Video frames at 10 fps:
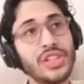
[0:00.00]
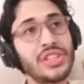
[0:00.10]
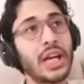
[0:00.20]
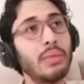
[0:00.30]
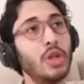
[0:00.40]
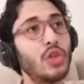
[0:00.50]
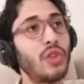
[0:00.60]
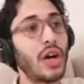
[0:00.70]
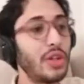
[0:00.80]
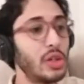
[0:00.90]
statement of
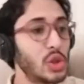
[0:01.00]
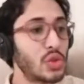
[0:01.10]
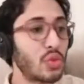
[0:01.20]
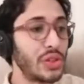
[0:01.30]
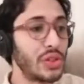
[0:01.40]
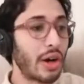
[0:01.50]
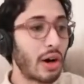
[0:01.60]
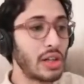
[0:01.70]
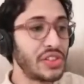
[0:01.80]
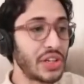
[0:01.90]
Idols for The
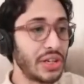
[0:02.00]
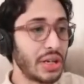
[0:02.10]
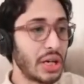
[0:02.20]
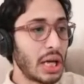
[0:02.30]
Guardian,